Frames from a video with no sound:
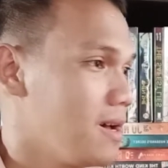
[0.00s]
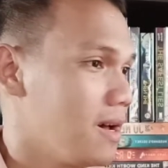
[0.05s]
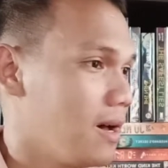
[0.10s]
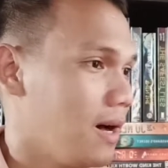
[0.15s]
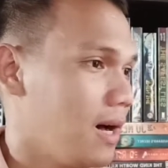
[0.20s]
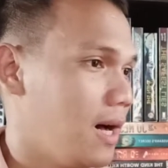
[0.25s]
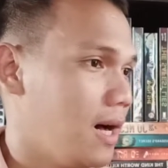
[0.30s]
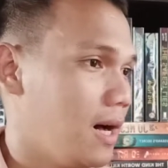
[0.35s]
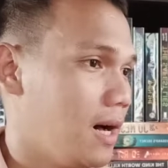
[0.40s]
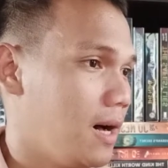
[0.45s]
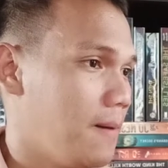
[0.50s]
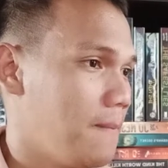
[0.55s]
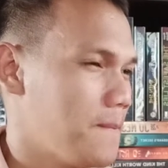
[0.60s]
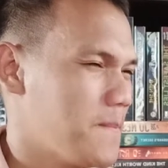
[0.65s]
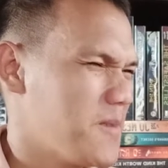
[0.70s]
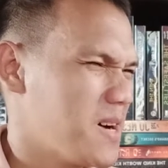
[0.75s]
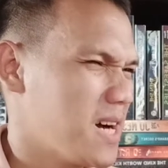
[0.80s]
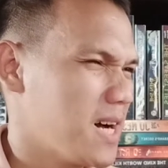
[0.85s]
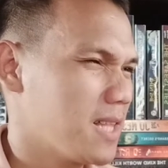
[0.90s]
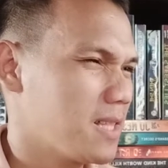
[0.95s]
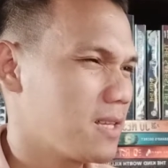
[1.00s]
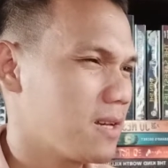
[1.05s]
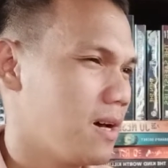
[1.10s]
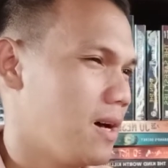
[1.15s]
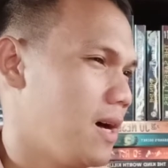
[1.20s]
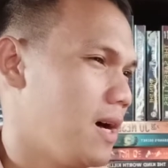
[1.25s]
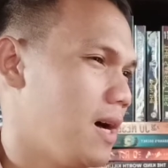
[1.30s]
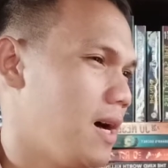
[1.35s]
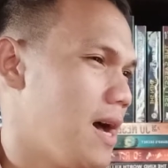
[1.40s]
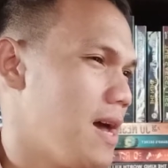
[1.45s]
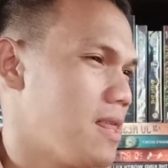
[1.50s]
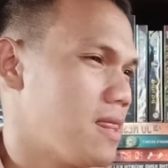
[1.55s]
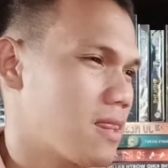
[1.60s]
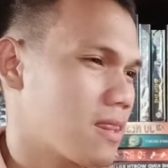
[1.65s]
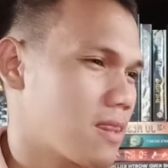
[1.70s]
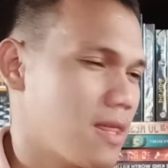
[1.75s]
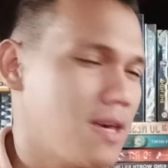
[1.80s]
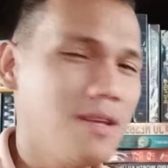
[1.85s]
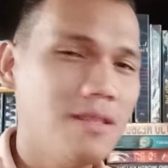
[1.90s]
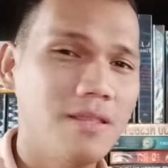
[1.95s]
um, but uh, I
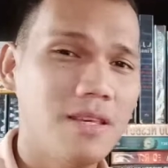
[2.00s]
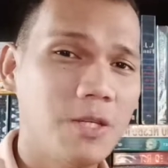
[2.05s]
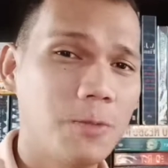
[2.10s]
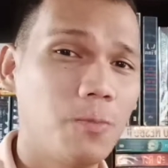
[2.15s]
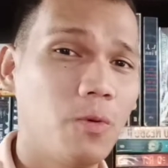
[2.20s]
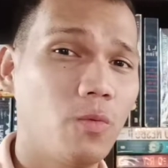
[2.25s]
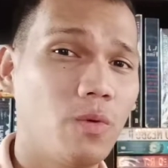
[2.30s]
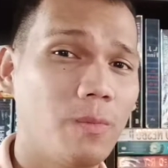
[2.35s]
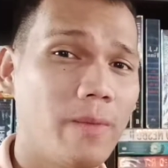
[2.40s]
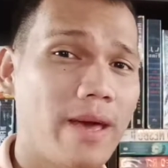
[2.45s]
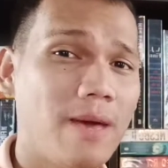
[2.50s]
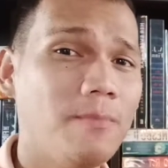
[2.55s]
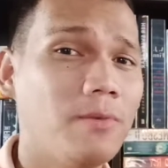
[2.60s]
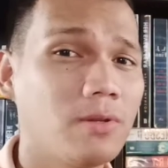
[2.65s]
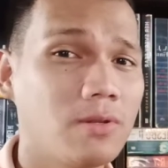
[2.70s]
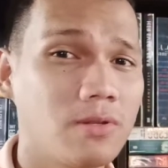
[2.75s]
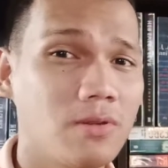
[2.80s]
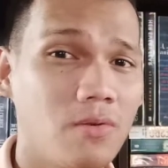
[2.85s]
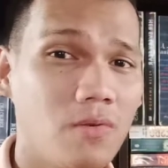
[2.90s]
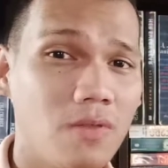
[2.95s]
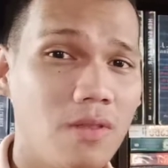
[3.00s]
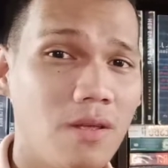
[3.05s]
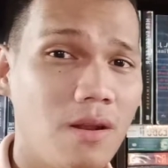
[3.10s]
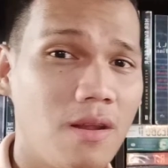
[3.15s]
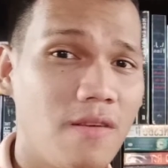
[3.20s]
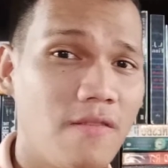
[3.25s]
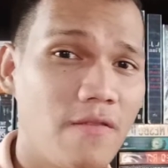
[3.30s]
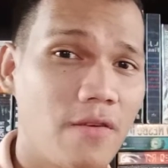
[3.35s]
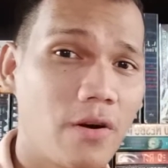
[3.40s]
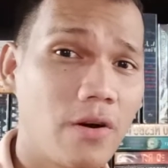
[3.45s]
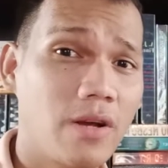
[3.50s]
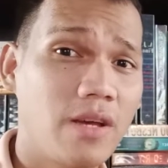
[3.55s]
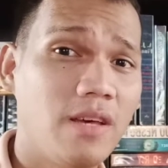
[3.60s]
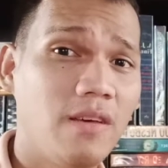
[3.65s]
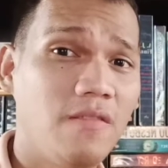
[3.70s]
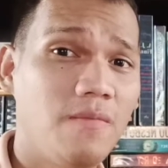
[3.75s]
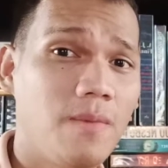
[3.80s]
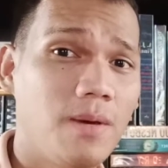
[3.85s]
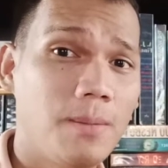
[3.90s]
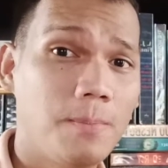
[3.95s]
think this book will be able to deliver or
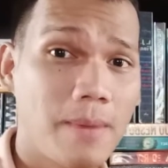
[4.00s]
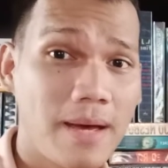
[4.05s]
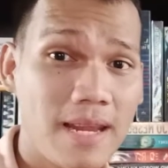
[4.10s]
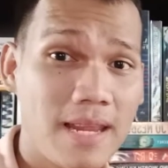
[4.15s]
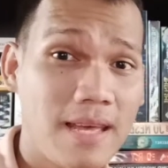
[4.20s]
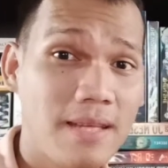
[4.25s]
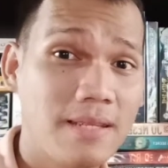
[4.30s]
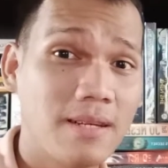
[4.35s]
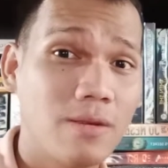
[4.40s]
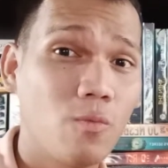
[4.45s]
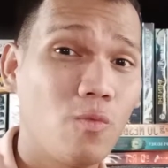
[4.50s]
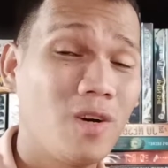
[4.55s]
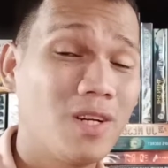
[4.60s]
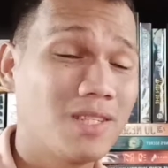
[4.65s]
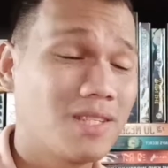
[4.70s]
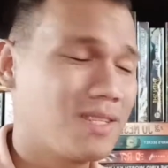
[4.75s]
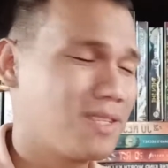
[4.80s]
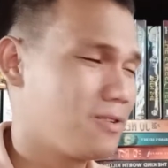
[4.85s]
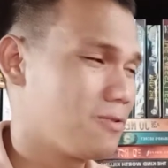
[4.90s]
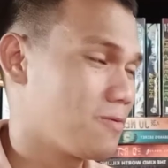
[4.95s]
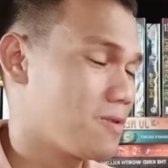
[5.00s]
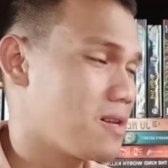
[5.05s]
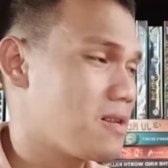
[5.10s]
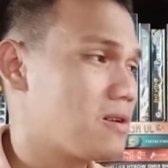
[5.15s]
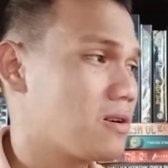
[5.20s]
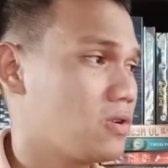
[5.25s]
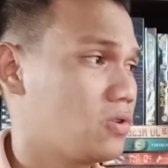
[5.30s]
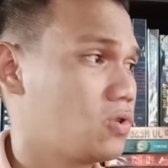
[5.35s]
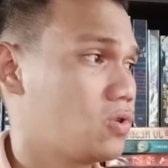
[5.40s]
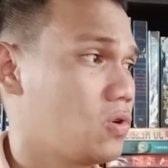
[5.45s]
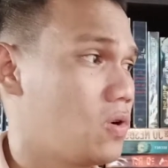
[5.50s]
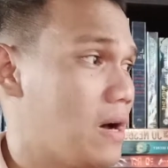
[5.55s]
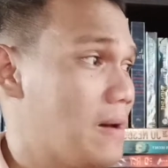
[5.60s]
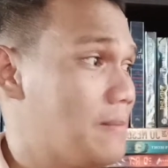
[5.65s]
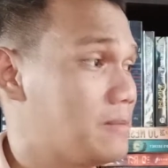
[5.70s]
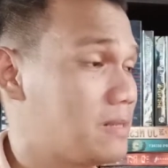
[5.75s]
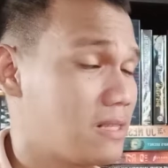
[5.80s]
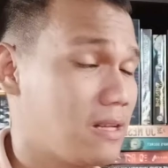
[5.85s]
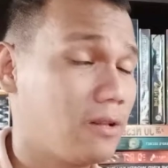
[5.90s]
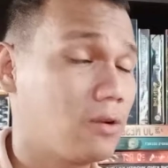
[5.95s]
give me my needs and wants as a reader so
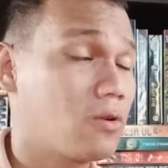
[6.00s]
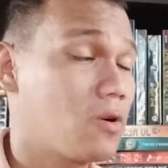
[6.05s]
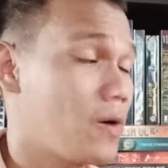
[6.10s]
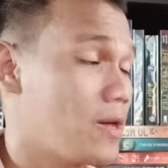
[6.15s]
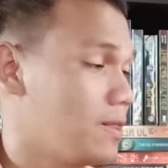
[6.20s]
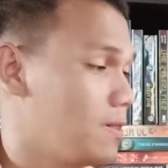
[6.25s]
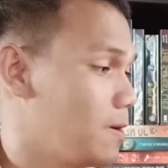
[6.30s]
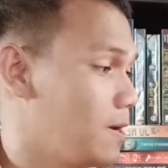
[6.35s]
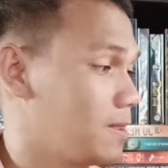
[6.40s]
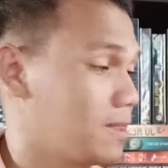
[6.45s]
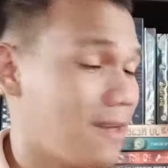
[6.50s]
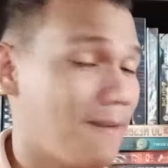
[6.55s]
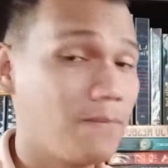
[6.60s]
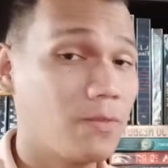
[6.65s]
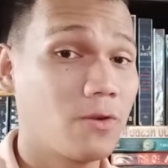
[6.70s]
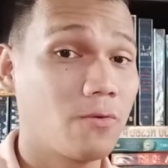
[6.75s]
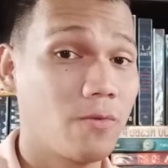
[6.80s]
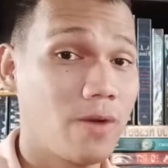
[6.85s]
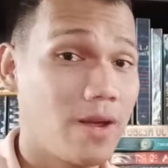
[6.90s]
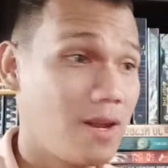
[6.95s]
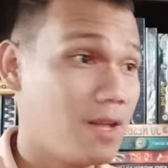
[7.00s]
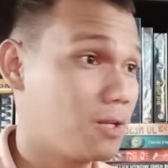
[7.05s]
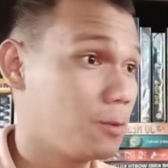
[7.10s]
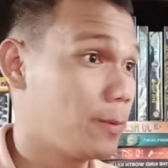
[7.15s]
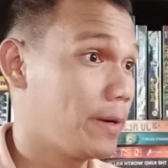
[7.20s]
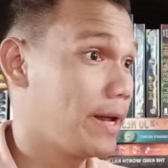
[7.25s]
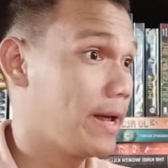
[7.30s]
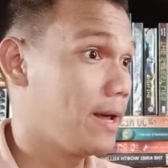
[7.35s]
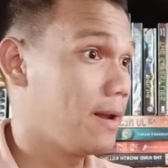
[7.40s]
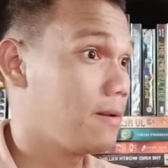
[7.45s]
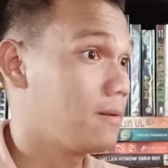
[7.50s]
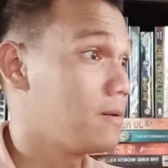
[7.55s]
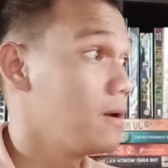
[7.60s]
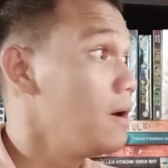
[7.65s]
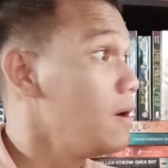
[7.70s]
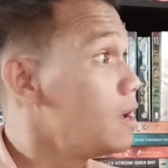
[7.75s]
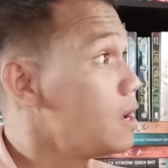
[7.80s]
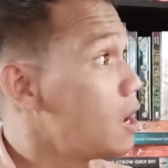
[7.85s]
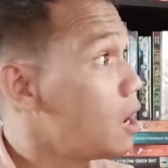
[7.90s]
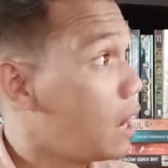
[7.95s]
I'm still going to attempt to read this one and
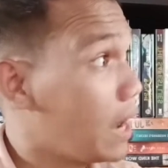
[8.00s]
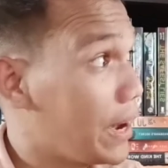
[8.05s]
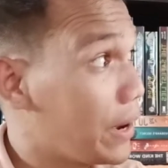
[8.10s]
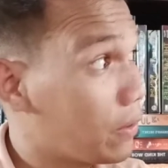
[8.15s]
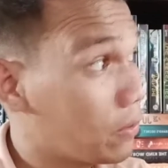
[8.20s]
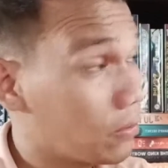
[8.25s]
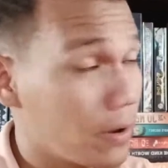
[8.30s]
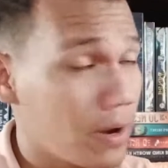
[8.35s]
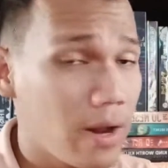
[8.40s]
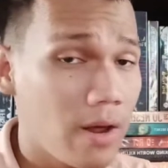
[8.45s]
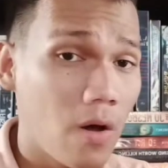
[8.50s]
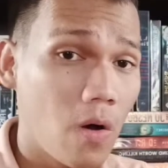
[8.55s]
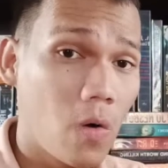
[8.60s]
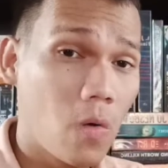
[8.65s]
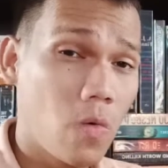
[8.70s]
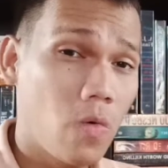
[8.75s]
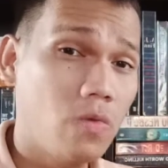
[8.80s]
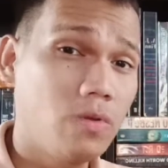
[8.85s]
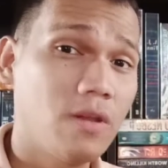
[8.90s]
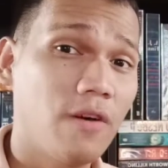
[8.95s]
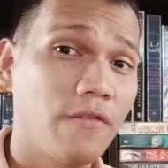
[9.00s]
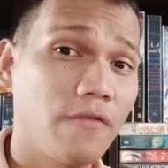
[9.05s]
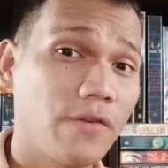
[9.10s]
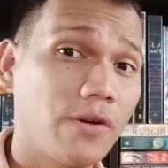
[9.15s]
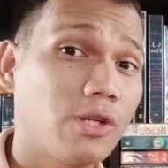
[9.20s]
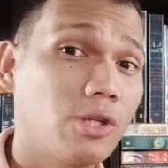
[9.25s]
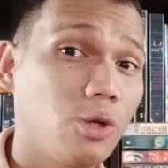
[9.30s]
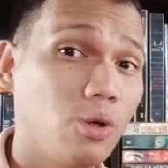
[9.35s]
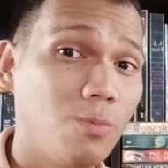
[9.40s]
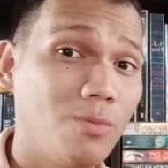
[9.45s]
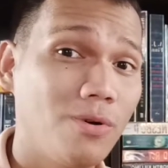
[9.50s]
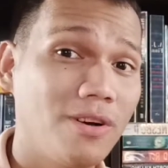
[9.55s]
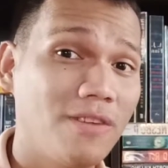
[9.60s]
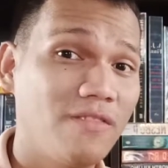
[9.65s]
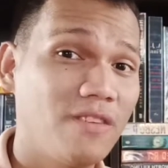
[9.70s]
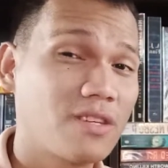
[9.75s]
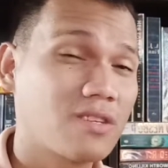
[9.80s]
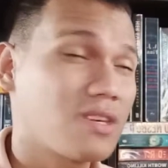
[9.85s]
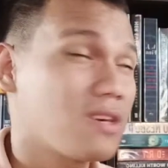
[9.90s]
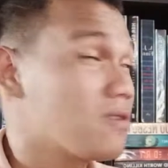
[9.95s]
I already own the first two book of
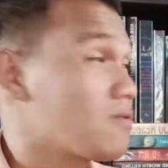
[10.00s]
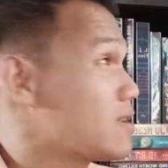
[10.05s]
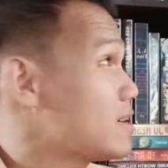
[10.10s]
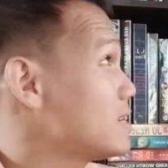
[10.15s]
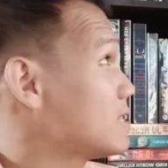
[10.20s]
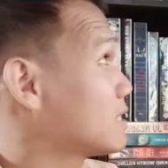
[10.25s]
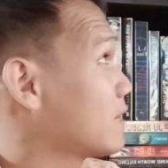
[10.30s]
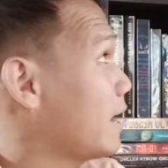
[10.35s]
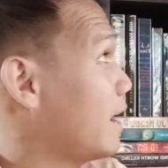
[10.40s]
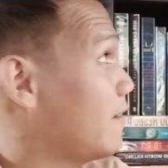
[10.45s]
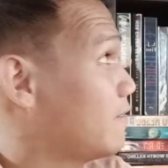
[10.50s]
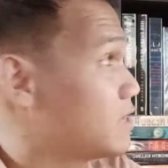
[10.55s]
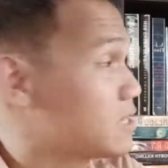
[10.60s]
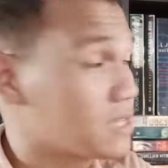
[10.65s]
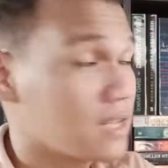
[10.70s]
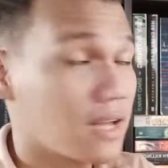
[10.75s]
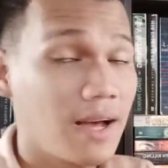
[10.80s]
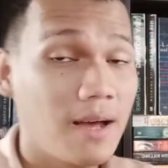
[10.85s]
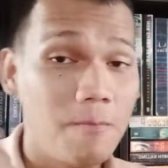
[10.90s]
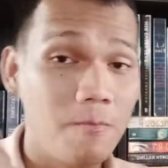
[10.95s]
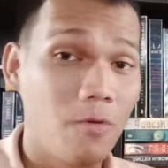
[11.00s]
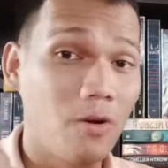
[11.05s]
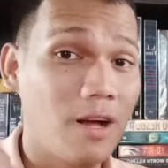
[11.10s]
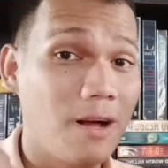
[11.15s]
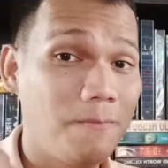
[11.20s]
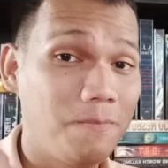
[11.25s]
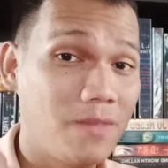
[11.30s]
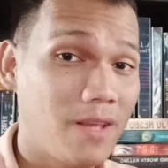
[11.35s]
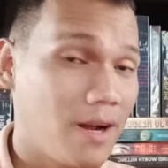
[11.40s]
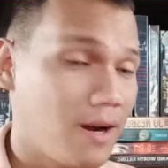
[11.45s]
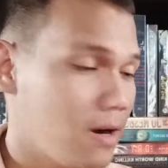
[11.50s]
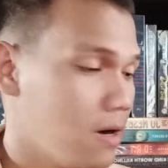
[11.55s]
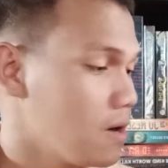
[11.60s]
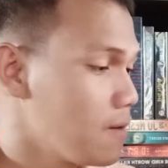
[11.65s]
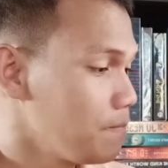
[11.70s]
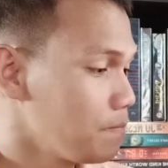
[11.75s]
the series I have the second book up there